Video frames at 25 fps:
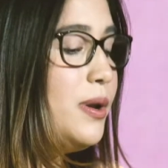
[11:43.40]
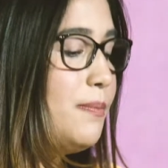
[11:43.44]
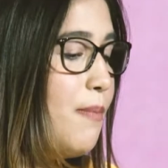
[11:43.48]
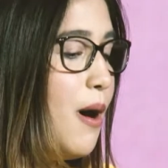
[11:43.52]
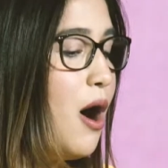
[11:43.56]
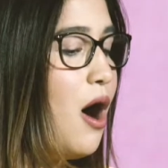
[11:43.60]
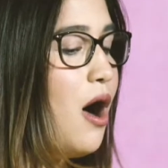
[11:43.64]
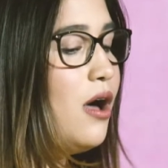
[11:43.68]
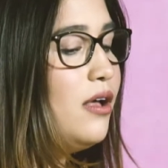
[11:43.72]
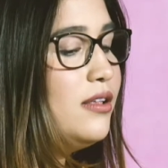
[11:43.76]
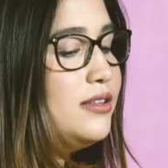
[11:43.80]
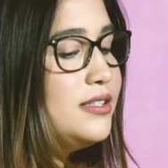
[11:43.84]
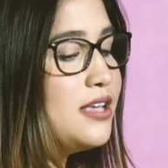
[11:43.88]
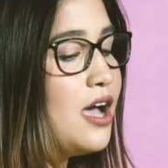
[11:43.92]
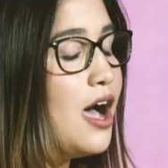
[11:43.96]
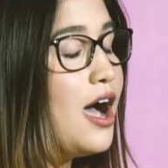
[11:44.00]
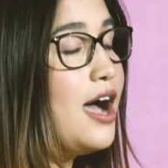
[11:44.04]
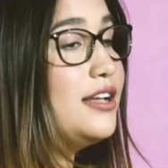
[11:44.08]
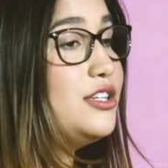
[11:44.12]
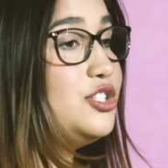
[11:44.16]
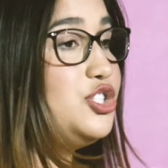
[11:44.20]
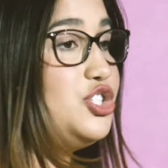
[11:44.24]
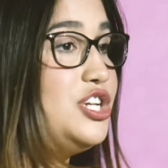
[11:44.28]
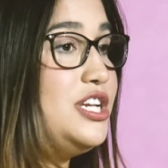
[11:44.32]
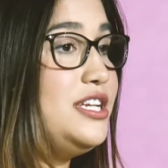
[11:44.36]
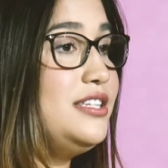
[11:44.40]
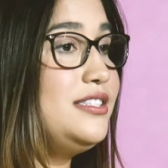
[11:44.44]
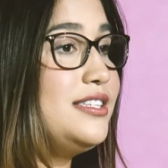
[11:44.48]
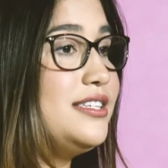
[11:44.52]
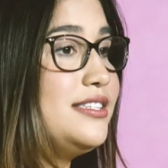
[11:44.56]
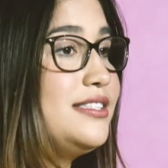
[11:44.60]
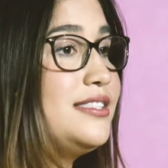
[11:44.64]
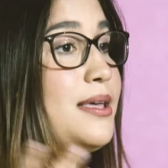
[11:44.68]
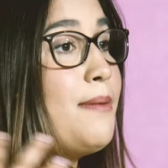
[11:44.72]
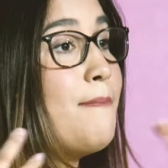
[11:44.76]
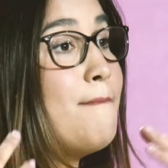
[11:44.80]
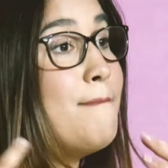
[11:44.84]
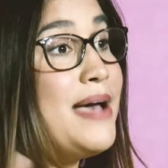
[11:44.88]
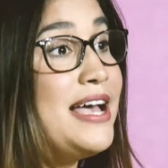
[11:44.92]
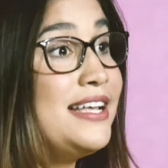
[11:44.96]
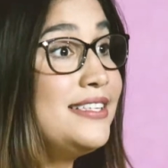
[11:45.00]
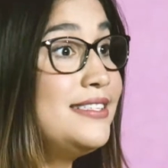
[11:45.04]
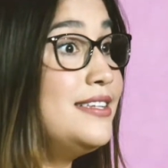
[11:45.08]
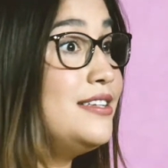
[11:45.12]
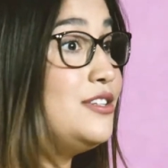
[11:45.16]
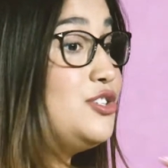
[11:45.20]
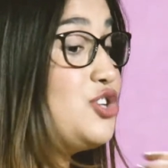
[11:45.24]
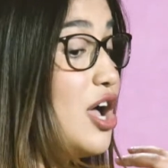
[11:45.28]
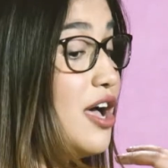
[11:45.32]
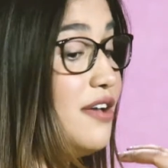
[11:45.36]
Paul taught Jesus the
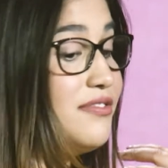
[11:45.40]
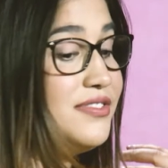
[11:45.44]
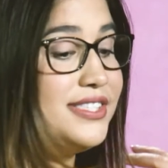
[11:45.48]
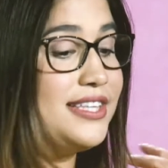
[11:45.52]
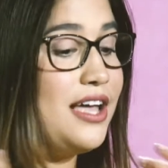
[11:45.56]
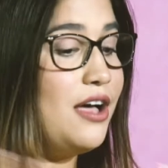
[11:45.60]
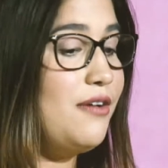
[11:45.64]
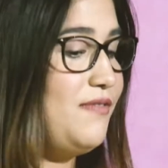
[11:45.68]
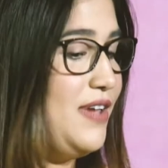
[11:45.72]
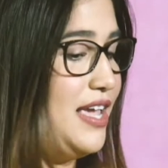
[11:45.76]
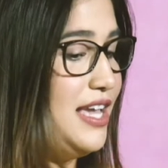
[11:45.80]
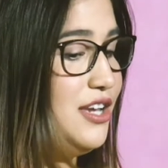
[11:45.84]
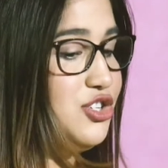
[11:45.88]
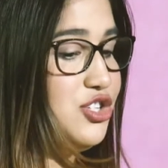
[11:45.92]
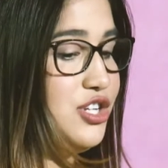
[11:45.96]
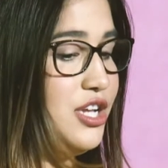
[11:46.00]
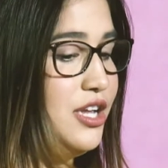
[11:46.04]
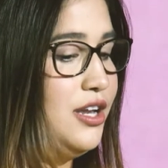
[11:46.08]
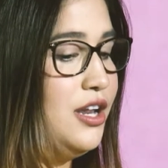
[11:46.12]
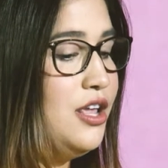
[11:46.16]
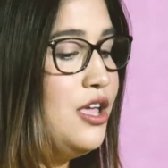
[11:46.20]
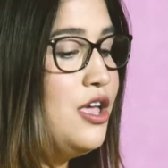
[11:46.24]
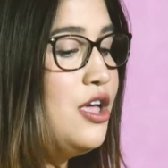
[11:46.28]
message of salvation,